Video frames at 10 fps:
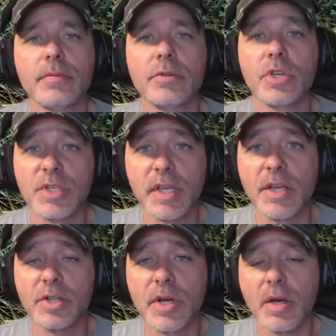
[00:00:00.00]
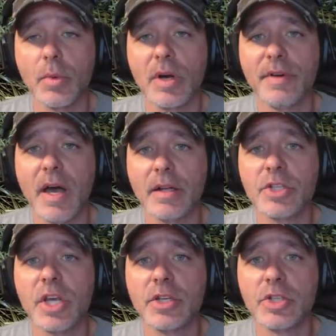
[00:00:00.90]
Just in case you're not aware of how to
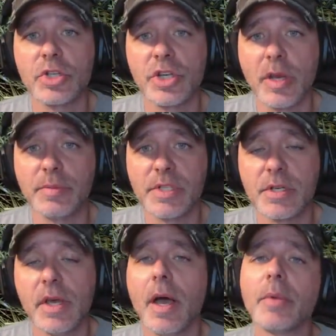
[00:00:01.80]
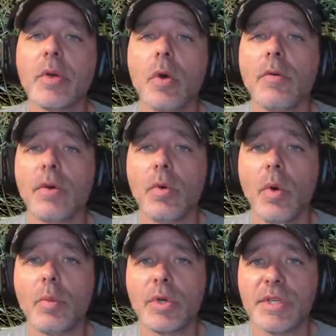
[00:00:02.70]
change your shape, I'm going to go over it one
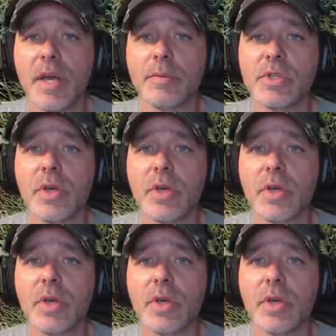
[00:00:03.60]
more time. So you